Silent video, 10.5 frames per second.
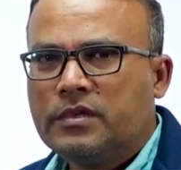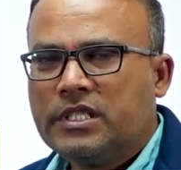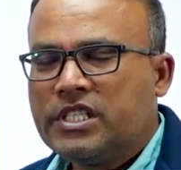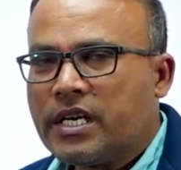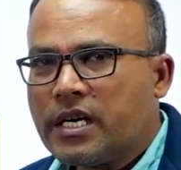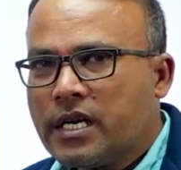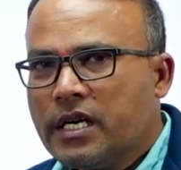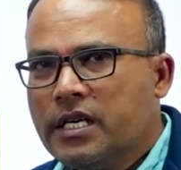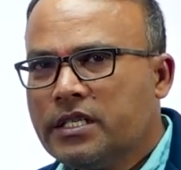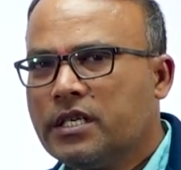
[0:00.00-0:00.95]

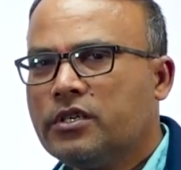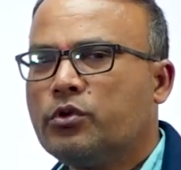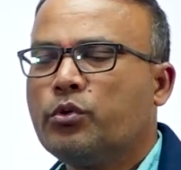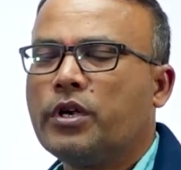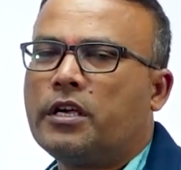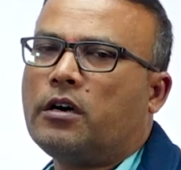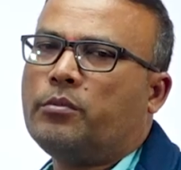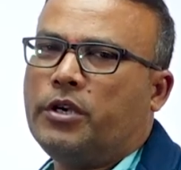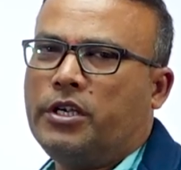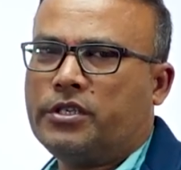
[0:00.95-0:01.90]
generation to
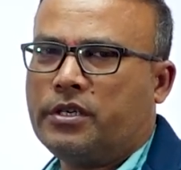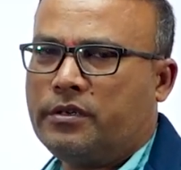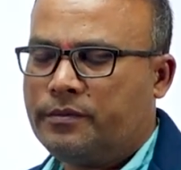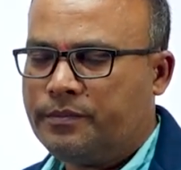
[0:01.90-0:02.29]
recombination.